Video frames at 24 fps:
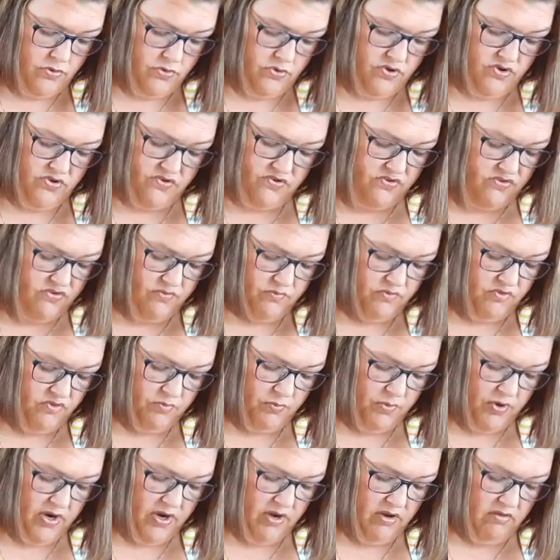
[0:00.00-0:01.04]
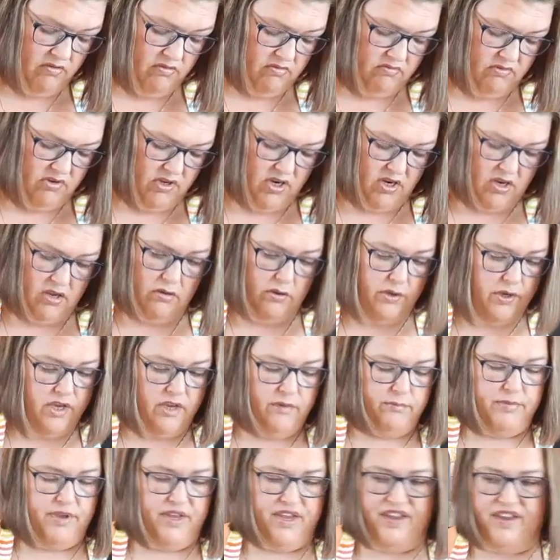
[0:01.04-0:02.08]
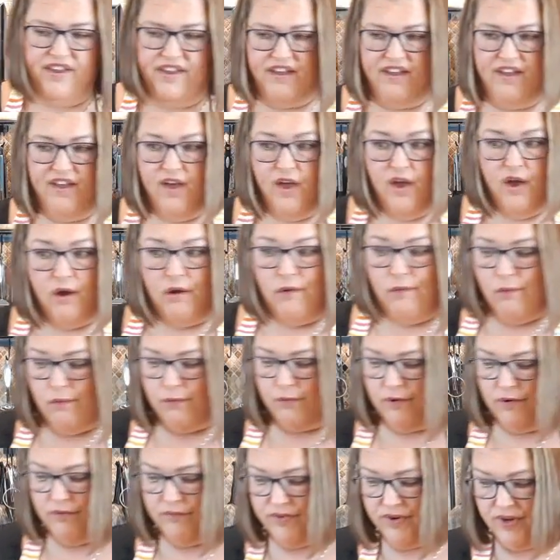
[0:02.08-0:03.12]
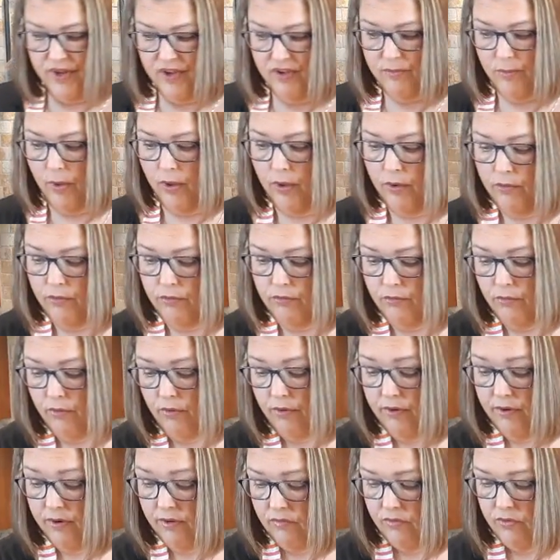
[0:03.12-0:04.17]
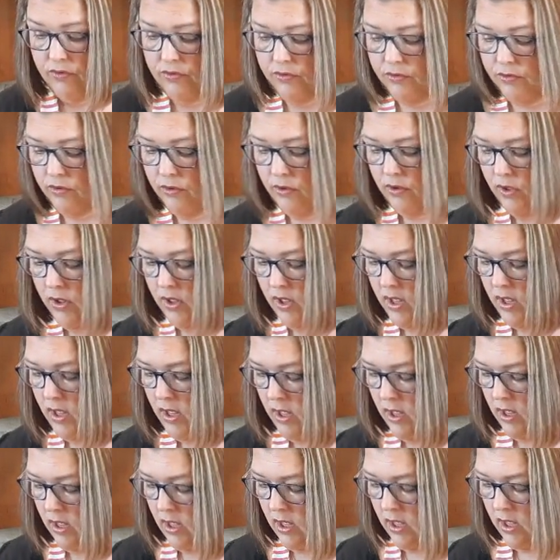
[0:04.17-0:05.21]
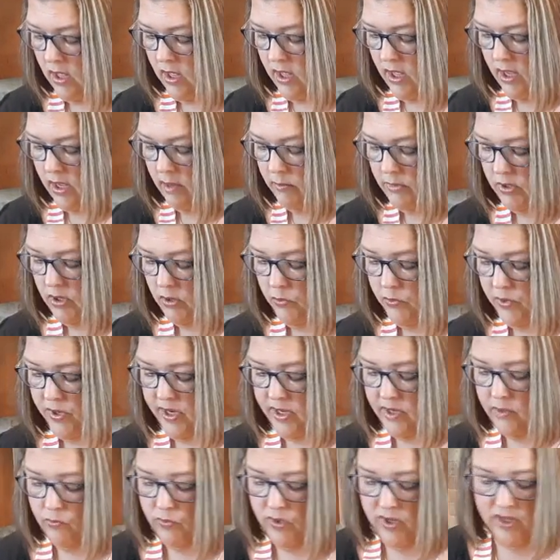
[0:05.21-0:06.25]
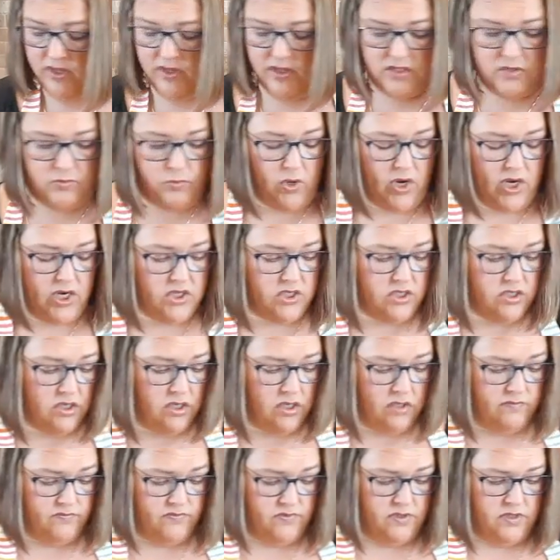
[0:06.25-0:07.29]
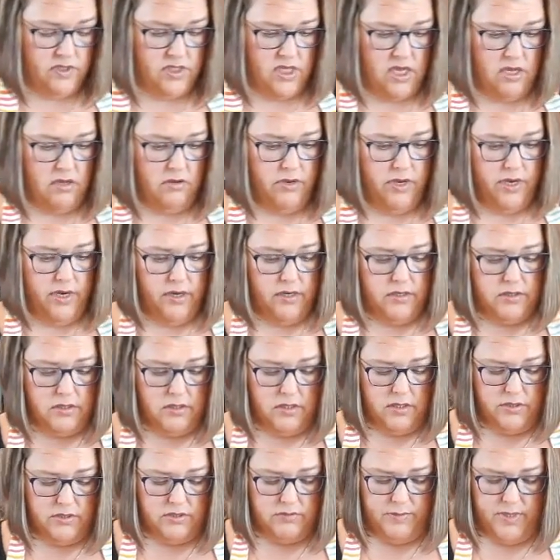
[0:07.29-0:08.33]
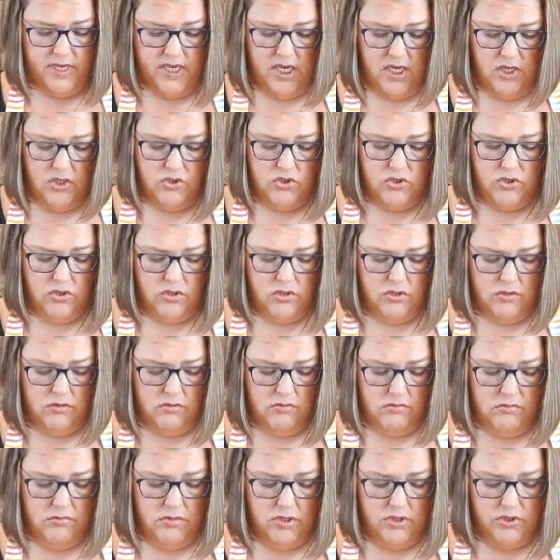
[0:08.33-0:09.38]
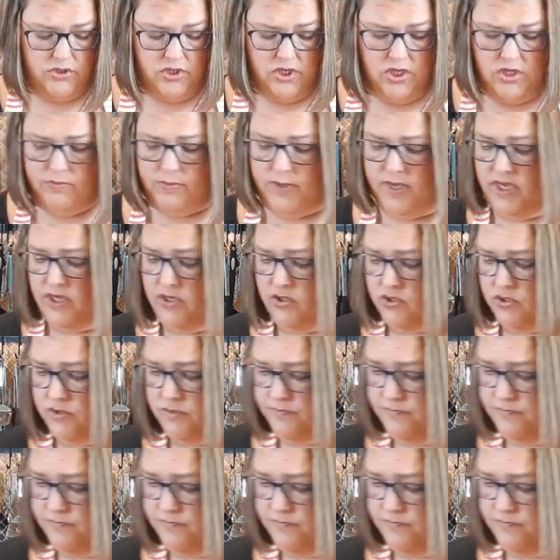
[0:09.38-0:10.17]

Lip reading: Just sprinkle. You know, it could be a 1/4 teaspoon, whatever. I am going in with a sprinkle of salt here. So there's a pinch. There's another pinch.